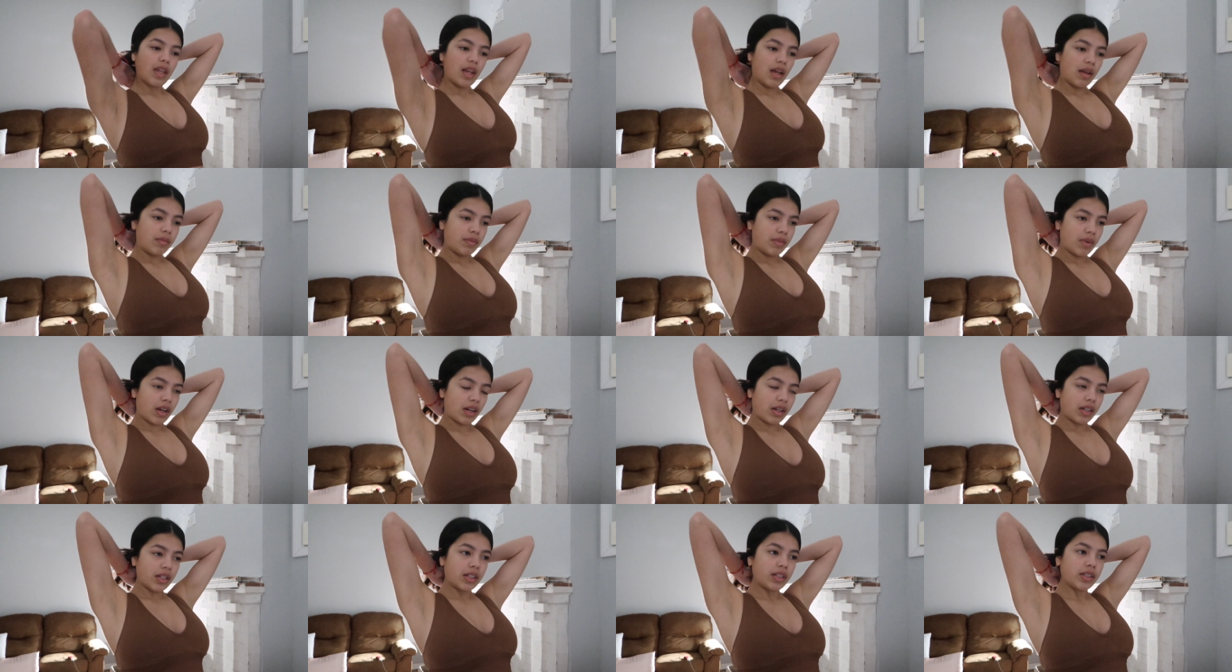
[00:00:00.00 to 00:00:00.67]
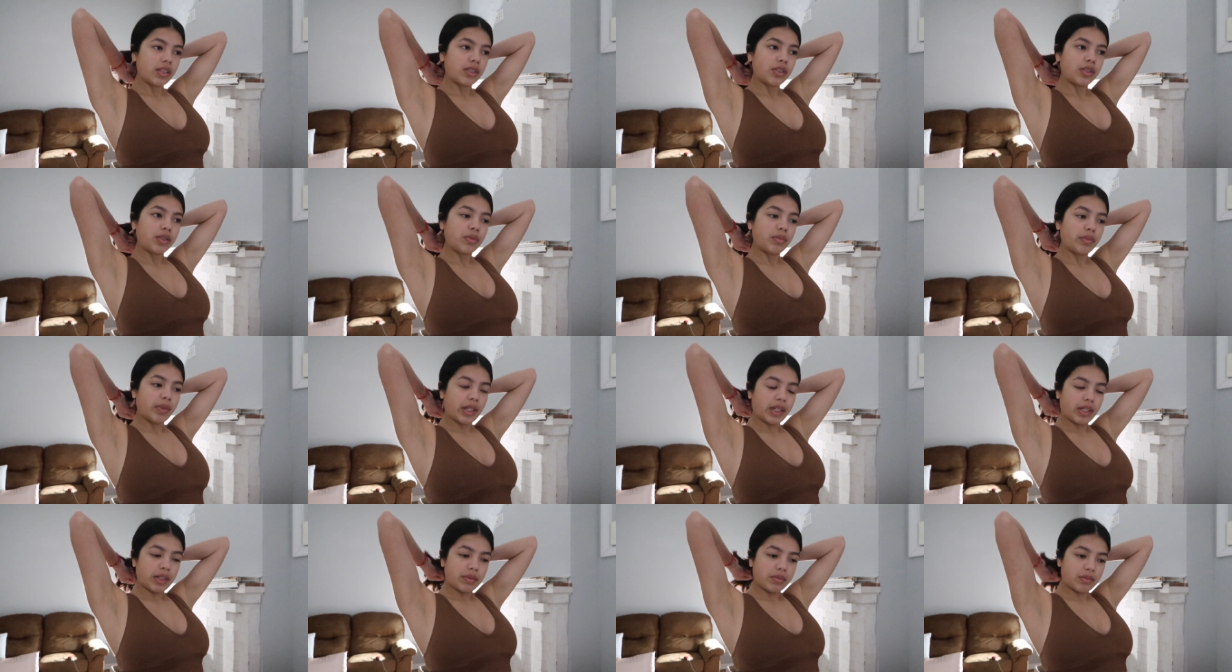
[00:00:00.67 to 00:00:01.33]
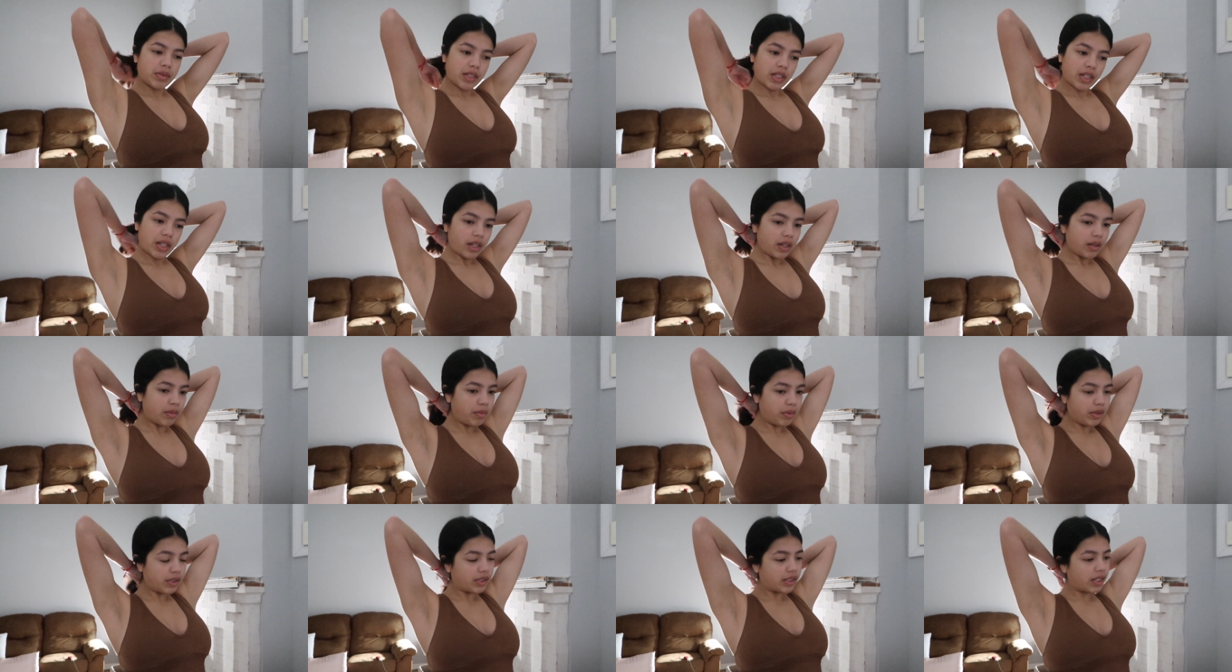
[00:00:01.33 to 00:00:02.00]
I'm not gonna do makeup
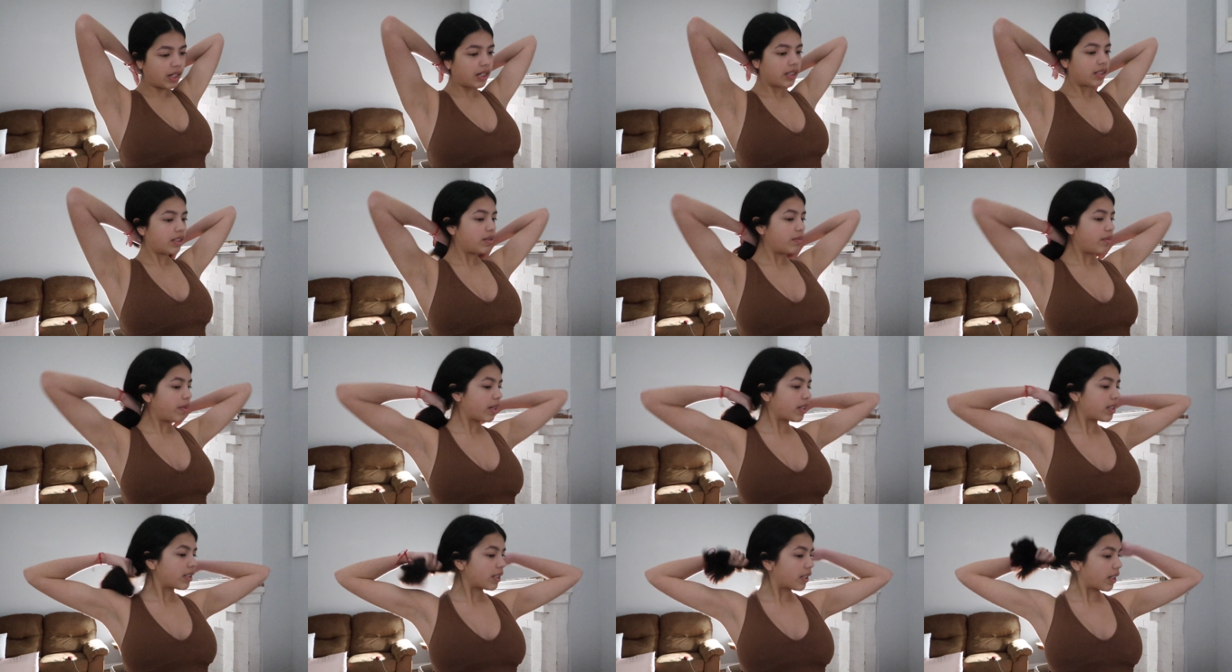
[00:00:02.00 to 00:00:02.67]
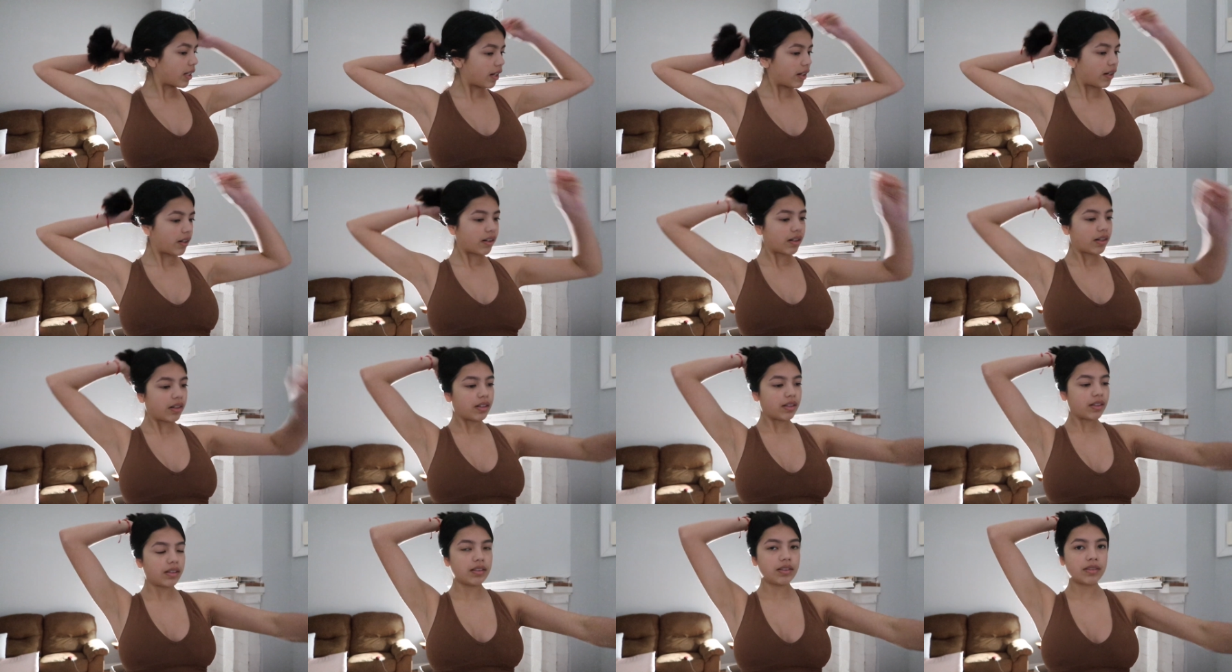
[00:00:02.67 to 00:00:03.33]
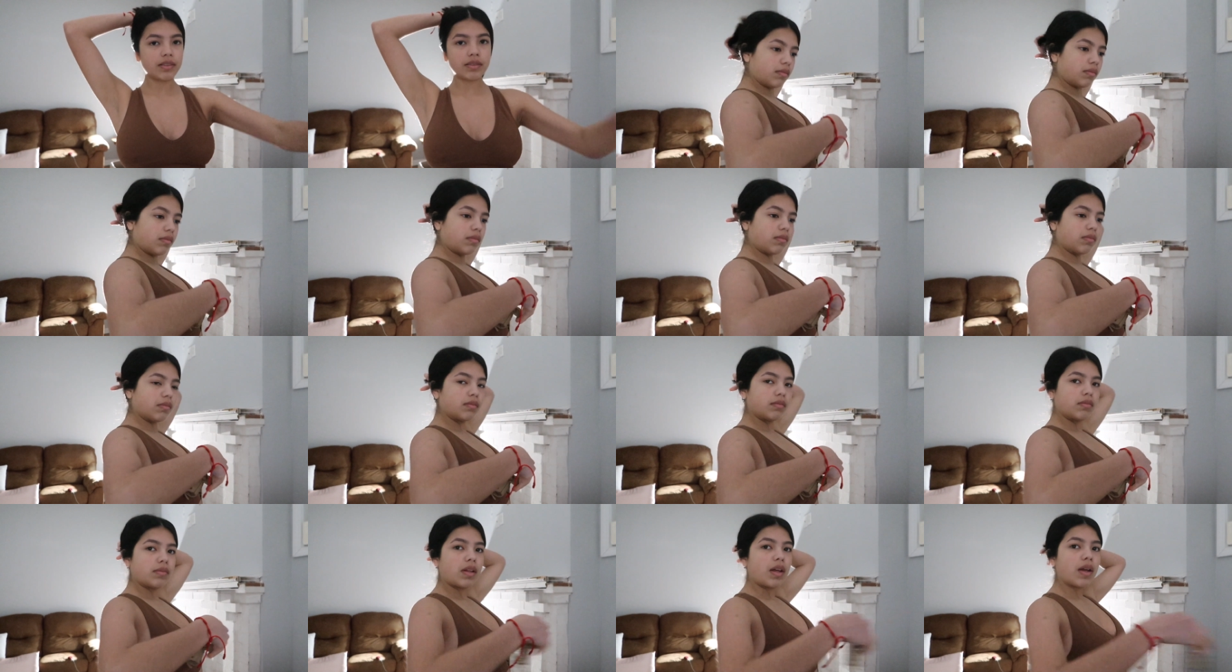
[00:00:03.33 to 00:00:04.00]
today besides mascara.
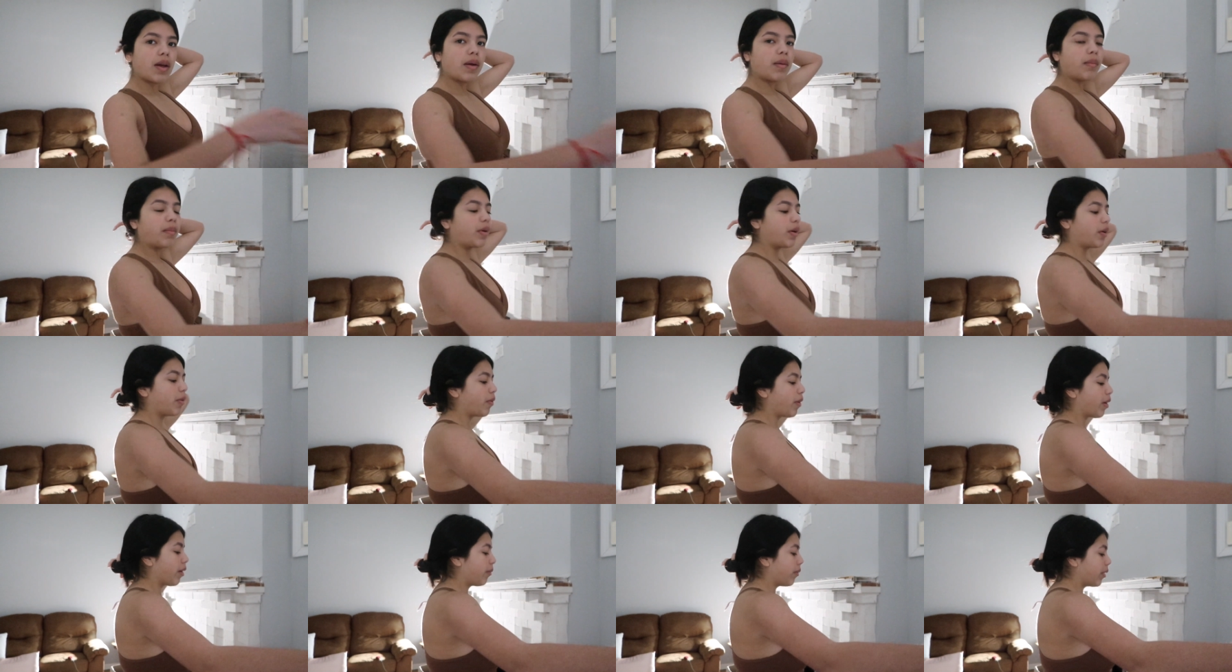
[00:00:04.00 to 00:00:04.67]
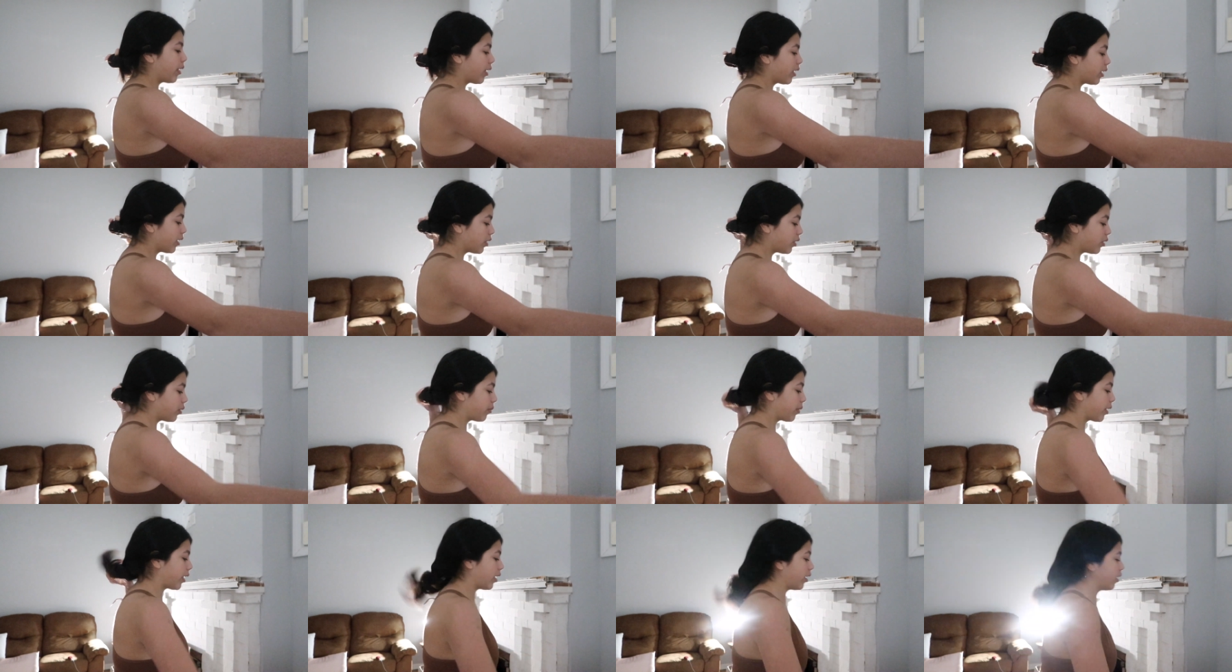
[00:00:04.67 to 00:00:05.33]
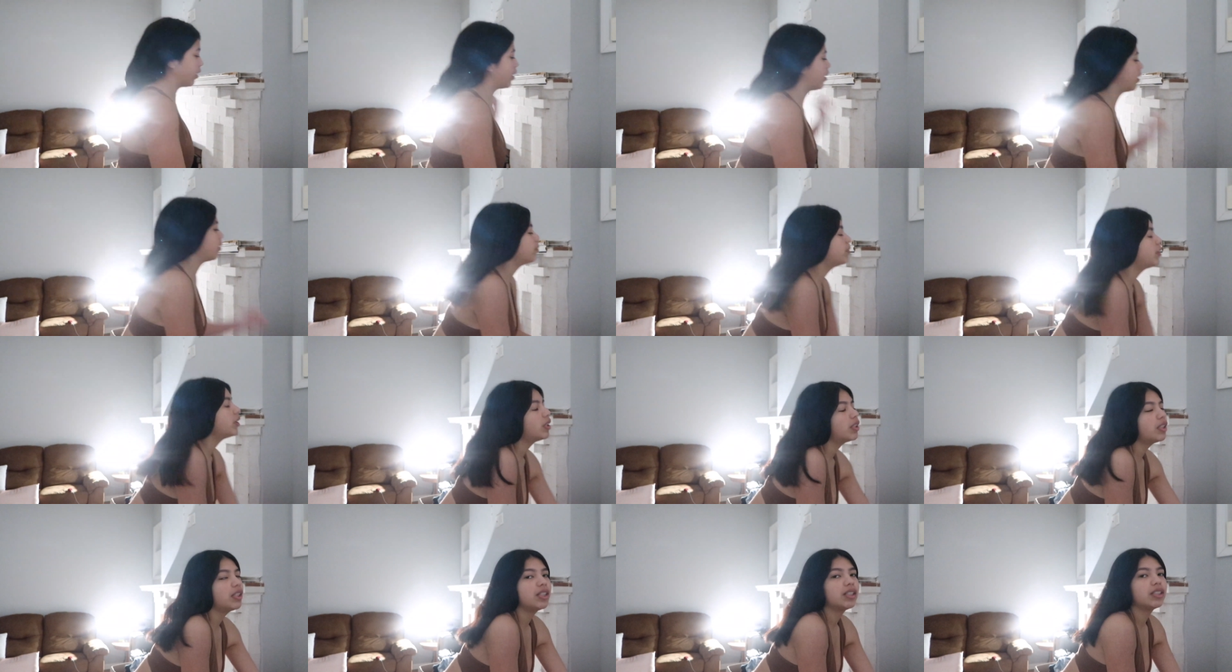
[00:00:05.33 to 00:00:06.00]
Bro, why am I gonna do my hair? I'm
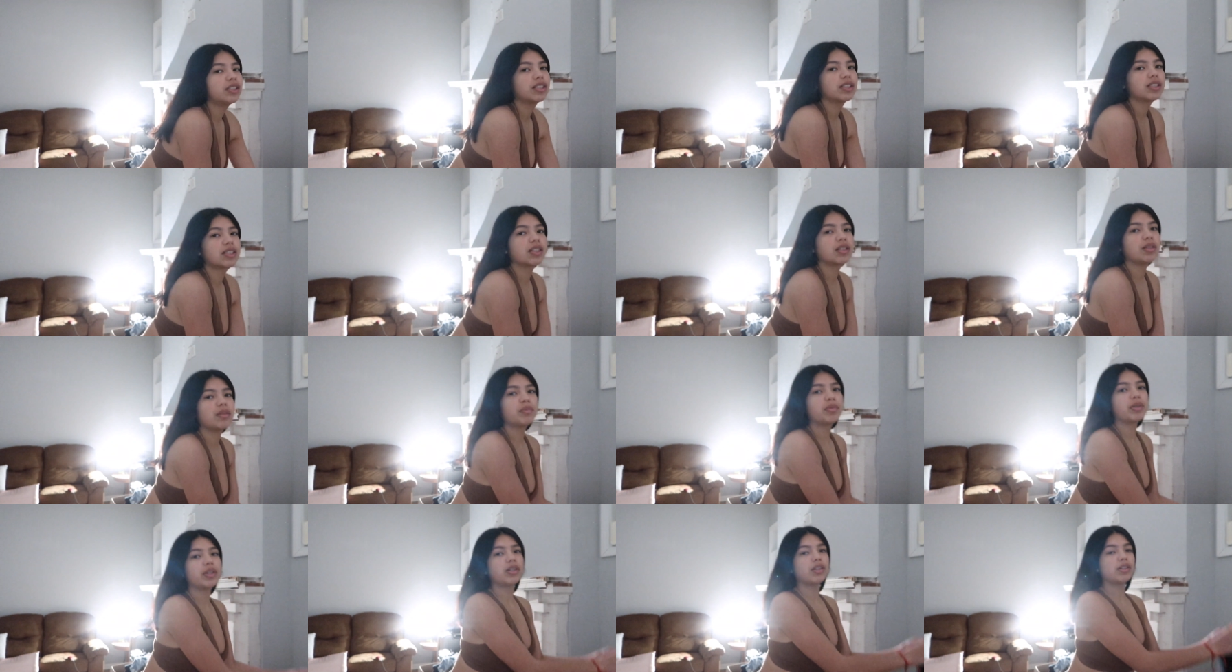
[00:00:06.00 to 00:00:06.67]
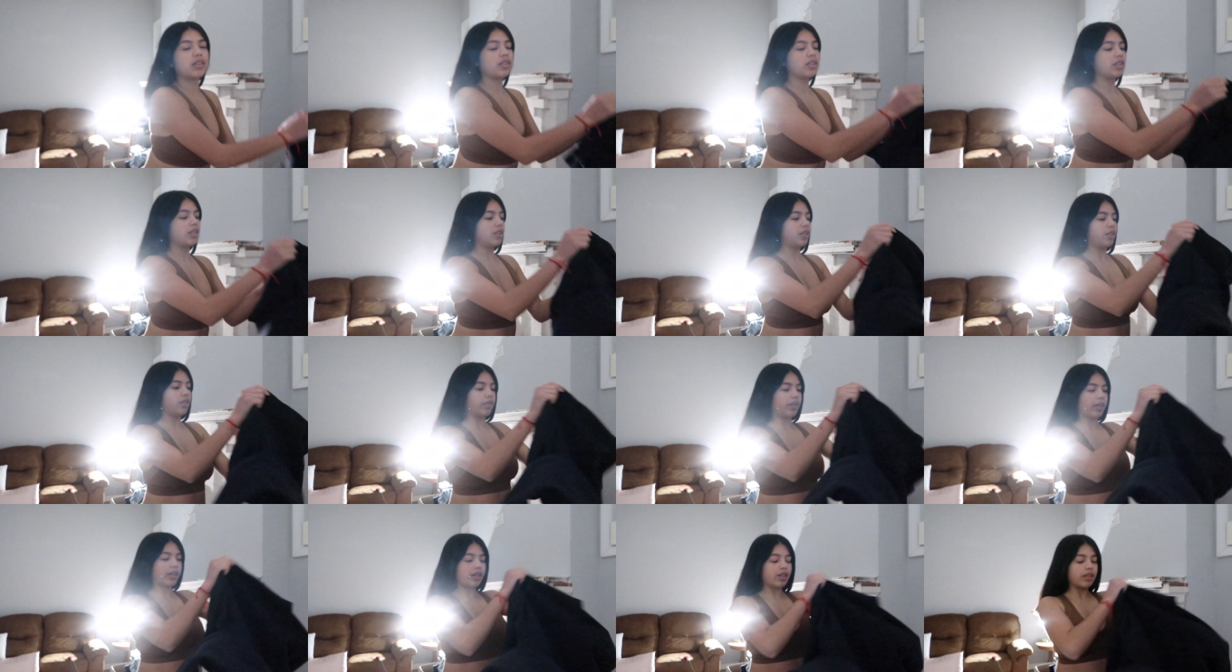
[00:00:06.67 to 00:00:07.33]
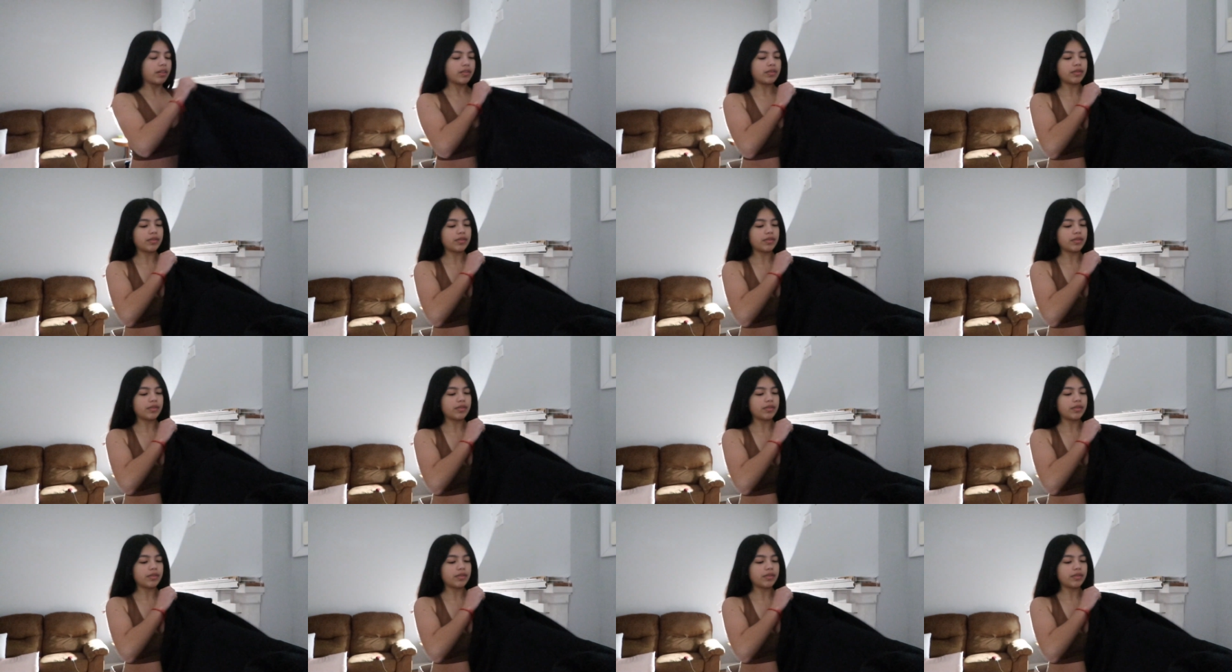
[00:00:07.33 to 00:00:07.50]
literally just gonna put on a hoodie right now.